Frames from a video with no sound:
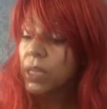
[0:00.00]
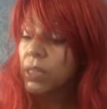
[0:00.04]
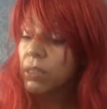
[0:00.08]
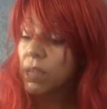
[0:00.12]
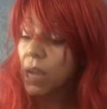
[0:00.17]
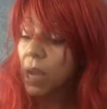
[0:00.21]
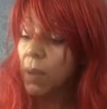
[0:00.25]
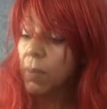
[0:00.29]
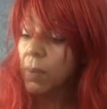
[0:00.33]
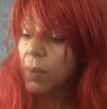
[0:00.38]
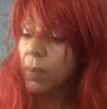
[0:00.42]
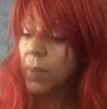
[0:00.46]

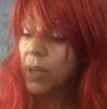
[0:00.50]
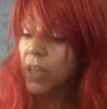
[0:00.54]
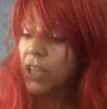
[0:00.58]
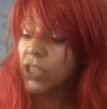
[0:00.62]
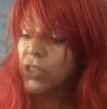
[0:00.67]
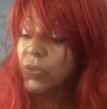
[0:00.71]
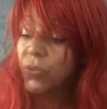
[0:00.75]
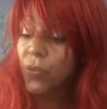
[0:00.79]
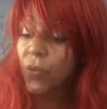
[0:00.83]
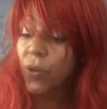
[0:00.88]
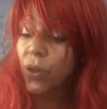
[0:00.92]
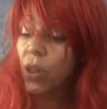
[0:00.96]
Diamond
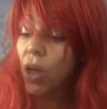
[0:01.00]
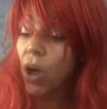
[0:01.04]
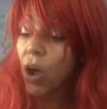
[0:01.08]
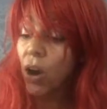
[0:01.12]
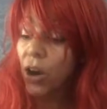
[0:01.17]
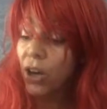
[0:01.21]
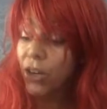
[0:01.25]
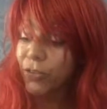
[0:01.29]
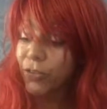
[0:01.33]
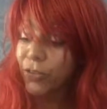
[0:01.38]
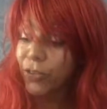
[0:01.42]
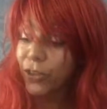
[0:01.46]
males fall
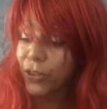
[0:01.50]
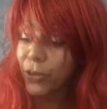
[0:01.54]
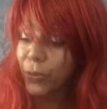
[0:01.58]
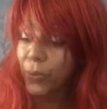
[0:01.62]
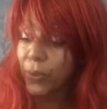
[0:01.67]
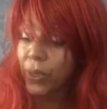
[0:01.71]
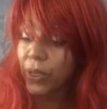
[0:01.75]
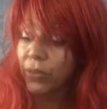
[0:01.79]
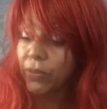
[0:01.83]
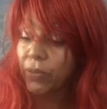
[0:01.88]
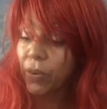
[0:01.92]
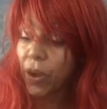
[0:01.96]
hard for the
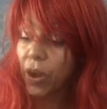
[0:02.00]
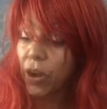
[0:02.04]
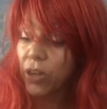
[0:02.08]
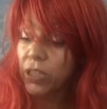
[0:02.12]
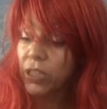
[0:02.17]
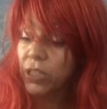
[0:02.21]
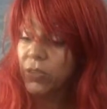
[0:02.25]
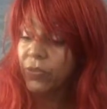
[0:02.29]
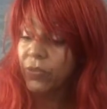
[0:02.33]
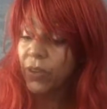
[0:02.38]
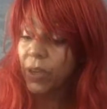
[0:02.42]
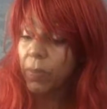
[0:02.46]
Queen of
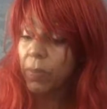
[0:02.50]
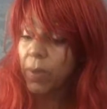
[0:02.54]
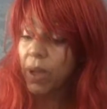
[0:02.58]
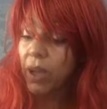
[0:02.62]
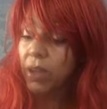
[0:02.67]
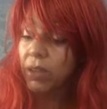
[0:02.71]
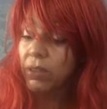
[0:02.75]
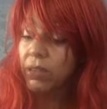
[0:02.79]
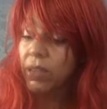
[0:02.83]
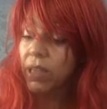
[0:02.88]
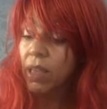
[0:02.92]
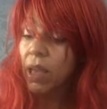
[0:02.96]
Hearts
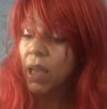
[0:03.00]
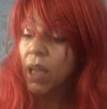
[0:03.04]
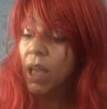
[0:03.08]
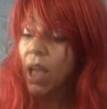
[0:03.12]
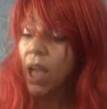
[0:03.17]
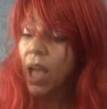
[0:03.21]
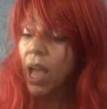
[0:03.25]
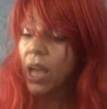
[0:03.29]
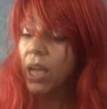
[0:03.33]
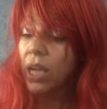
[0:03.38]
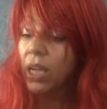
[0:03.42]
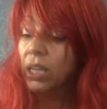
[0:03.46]
females,
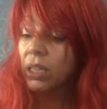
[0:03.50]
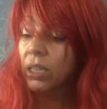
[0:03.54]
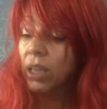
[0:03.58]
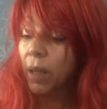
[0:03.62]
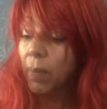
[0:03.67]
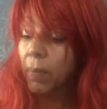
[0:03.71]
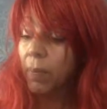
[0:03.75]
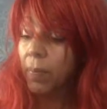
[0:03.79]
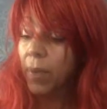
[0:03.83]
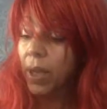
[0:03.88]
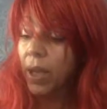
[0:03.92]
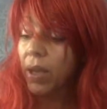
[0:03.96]
and
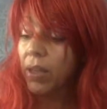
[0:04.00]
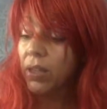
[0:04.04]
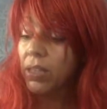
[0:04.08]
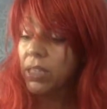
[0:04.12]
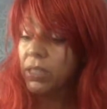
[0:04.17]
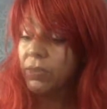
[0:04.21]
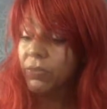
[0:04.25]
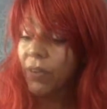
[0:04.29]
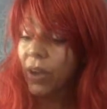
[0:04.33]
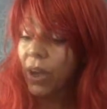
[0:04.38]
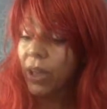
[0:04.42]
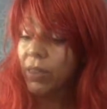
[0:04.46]
club males
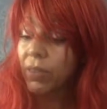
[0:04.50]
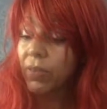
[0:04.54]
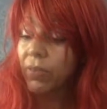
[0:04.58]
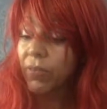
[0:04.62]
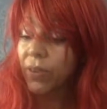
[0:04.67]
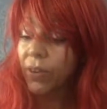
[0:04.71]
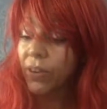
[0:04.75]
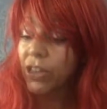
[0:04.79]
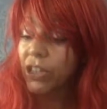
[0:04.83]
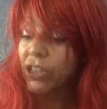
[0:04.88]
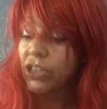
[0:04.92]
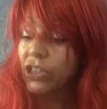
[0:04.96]
find them
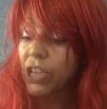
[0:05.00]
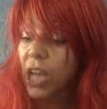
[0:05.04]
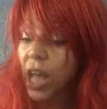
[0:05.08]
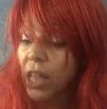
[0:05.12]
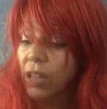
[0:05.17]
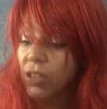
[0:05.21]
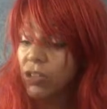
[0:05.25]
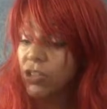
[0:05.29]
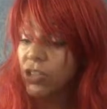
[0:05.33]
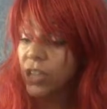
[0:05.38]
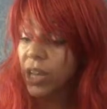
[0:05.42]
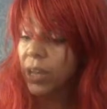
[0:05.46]
very
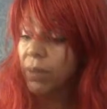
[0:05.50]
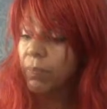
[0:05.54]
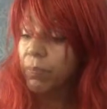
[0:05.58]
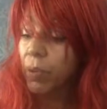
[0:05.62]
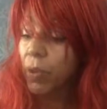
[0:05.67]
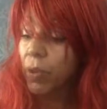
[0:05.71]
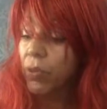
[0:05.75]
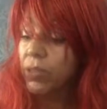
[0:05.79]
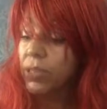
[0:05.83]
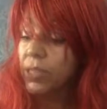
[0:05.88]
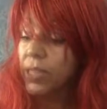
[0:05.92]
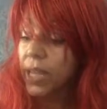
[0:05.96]
challenging.
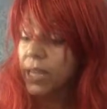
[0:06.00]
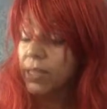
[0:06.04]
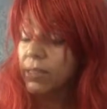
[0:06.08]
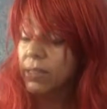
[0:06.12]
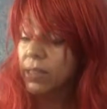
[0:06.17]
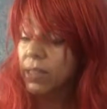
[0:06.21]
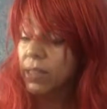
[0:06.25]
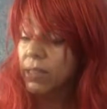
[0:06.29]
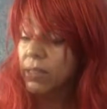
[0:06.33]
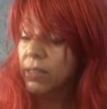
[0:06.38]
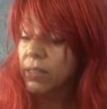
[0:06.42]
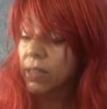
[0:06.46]
Both
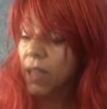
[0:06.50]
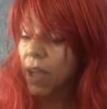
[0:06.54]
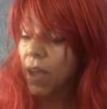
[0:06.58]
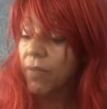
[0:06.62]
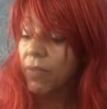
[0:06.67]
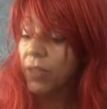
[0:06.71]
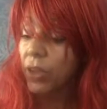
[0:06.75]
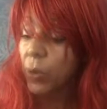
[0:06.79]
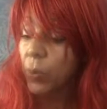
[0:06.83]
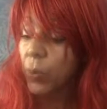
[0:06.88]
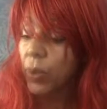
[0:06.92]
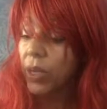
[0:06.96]
sexes
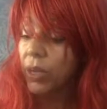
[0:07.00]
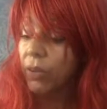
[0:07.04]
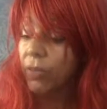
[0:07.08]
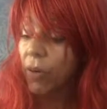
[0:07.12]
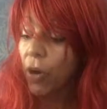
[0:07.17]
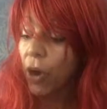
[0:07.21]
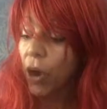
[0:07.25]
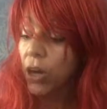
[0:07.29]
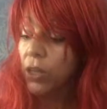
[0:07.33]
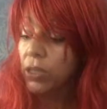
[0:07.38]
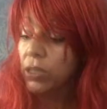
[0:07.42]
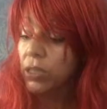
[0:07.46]
of the Queen of
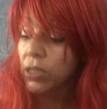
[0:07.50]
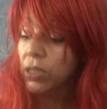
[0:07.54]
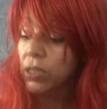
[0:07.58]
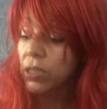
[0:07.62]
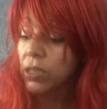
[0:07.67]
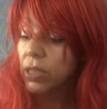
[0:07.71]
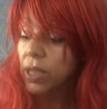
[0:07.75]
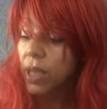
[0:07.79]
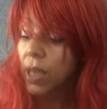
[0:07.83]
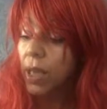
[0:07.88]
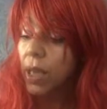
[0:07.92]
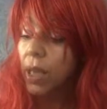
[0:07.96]
Hearts
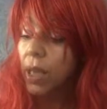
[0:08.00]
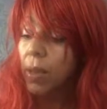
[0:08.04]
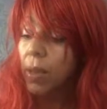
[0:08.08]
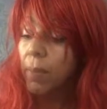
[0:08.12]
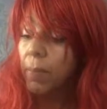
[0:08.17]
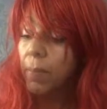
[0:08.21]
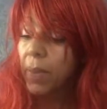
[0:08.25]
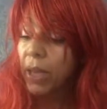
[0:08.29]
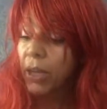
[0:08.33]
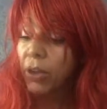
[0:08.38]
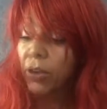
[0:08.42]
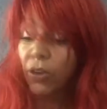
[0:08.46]

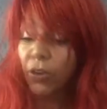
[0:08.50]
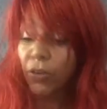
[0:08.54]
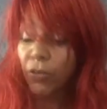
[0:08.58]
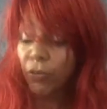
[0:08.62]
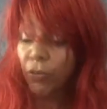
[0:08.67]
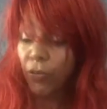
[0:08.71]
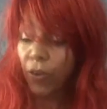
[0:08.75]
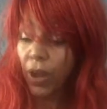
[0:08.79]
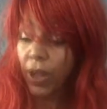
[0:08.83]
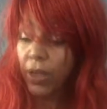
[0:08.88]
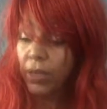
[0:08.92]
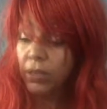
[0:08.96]
make good
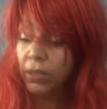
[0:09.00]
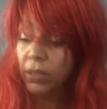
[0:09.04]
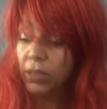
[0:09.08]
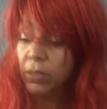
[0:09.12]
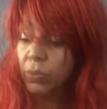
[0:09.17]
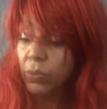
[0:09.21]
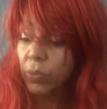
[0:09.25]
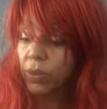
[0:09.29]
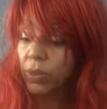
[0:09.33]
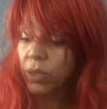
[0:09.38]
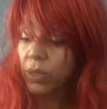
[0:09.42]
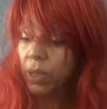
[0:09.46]

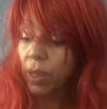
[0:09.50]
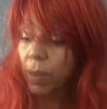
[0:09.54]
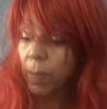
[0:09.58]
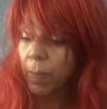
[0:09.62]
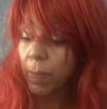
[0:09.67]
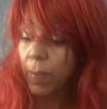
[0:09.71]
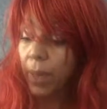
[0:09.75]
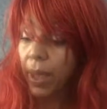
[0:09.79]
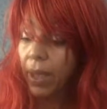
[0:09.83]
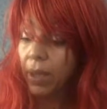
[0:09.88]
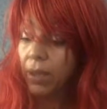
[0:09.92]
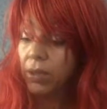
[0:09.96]
friends with club
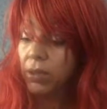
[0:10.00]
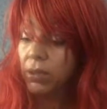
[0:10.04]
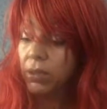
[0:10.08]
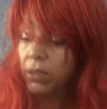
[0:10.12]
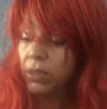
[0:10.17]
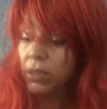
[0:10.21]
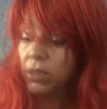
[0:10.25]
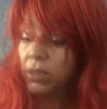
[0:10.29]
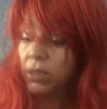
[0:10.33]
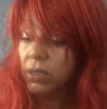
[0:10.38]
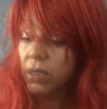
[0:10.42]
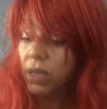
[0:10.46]

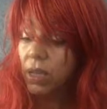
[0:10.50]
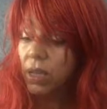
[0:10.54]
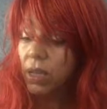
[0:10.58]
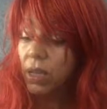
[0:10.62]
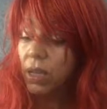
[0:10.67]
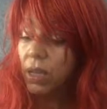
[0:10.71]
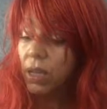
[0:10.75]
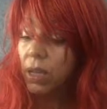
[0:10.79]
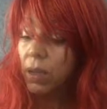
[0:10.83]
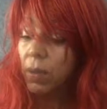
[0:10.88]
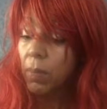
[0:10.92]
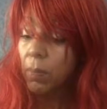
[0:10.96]
males,
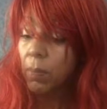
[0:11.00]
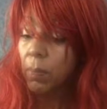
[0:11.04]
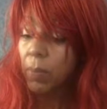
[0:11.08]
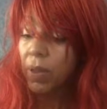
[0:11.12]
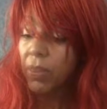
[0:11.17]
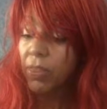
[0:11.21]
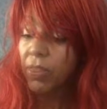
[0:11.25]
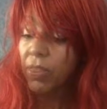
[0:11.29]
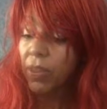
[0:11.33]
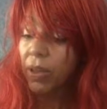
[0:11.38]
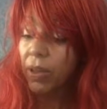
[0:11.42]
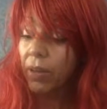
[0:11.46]

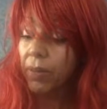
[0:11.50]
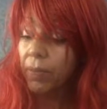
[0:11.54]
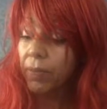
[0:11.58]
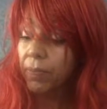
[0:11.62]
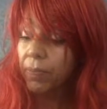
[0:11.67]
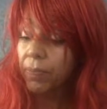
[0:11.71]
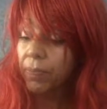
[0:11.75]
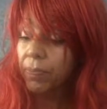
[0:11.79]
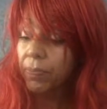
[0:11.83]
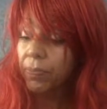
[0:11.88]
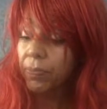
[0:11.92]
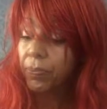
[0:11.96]
but the
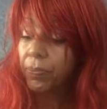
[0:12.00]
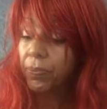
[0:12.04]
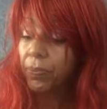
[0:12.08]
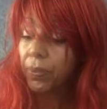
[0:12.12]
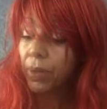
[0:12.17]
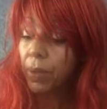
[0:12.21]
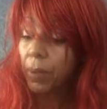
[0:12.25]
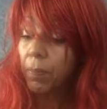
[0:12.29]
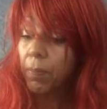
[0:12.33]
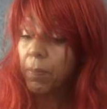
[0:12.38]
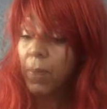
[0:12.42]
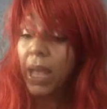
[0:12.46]

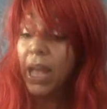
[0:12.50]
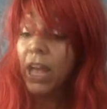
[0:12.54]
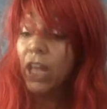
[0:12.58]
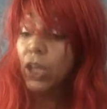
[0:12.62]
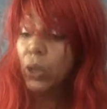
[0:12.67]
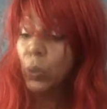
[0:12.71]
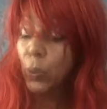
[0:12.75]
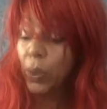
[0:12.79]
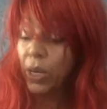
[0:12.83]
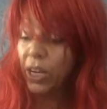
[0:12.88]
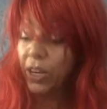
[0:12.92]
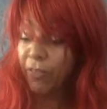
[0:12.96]
male
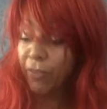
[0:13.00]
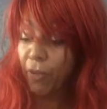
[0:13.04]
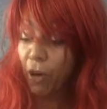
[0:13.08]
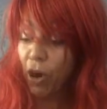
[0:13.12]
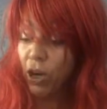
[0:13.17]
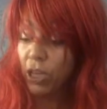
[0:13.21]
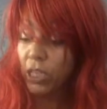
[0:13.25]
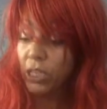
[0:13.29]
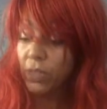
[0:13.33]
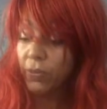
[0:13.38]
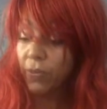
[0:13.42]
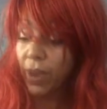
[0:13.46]
Queen of
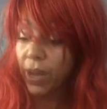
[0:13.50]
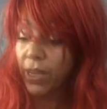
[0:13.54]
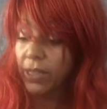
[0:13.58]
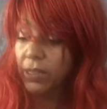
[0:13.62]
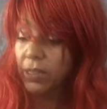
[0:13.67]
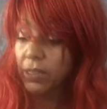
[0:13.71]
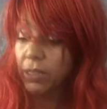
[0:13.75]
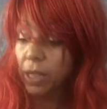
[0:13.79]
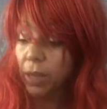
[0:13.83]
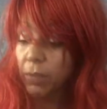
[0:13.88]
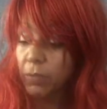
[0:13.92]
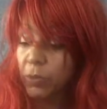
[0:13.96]
Hearts finds
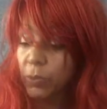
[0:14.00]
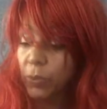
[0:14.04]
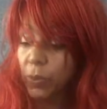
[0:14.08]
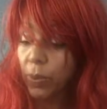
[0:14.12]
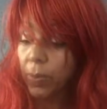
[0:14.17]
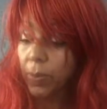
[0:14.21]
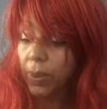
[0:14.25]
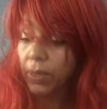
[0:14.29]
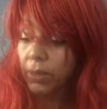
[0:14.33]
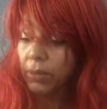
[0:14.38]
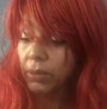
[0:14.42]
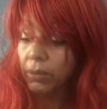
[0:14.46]
clubs
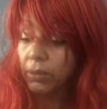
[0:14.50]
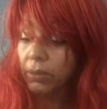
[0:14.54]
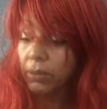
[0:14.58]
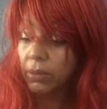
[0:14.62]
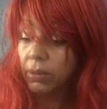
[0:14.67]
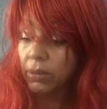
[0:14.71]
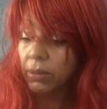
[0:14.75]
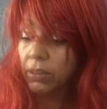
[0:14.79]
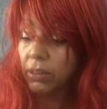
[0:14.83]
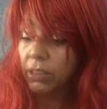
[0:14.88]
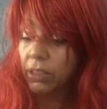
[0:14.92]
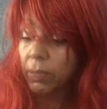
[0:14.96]
women
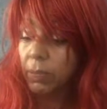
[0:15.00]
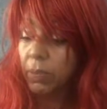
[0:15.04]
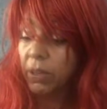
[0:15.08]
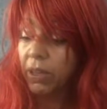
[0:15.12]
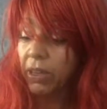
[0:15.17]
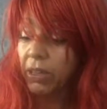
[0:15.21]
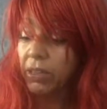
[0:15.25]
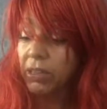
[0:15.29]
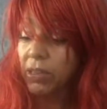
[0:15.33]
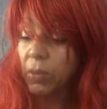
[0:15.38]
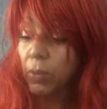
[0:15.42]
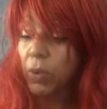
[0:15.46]
to
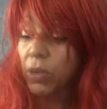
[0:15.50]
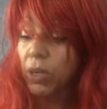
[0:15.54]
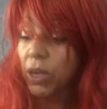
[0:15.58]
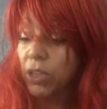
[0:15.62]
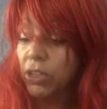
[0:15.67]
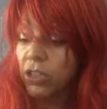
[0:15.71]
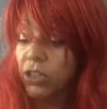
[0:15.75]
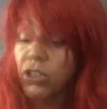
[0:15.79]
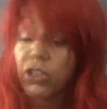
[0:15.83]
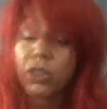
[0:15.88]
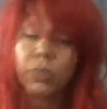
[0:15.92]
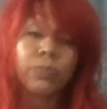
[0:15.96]
be somewhat
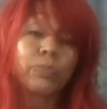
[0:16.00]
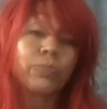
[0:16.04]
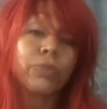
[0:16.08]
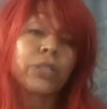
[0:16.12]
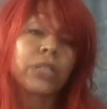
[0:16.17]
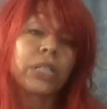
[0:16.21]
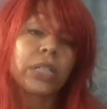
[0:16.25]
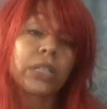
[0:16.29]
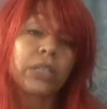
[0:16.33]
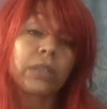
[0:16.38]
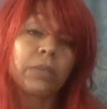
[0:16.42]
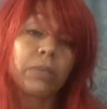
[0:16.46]

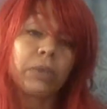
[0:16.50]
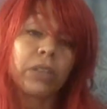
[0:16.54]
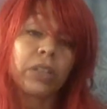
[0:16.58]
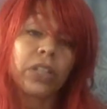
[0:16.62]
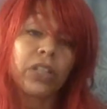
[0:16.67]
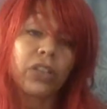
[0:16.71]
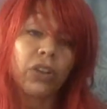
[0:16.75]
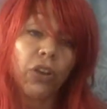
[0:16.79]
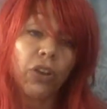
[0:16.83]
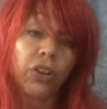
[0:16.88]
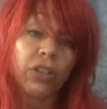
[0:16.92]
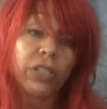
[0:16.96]
unpredictable
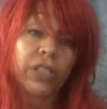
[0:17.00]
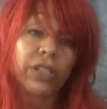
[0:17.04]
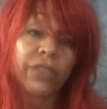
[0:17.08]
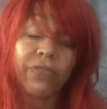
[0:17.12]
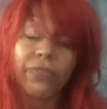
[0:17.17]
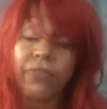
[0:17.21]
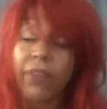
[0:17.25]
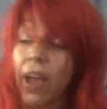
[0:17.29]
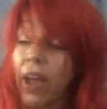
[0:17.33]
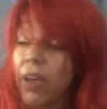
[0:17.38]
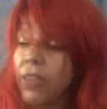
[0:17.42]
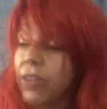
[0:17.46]
and hard to
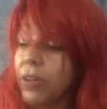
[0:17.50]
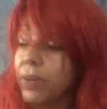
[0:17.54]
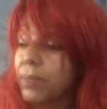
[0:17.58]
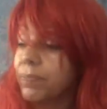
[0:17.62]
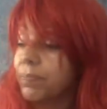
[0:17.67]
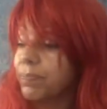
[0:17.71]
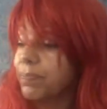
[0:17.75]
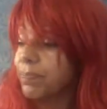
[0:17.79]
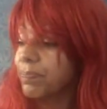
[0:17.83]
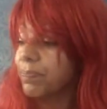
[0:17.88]
fathom.